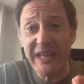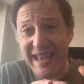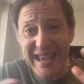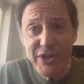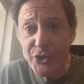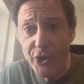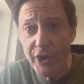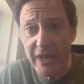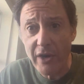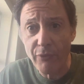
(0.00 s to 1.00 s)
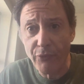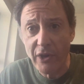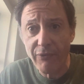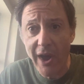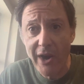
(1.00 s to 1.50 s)
injured in a freak
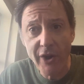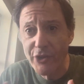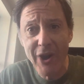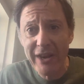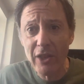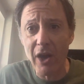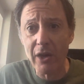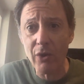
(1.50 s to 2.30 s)
fire, you're out of luck.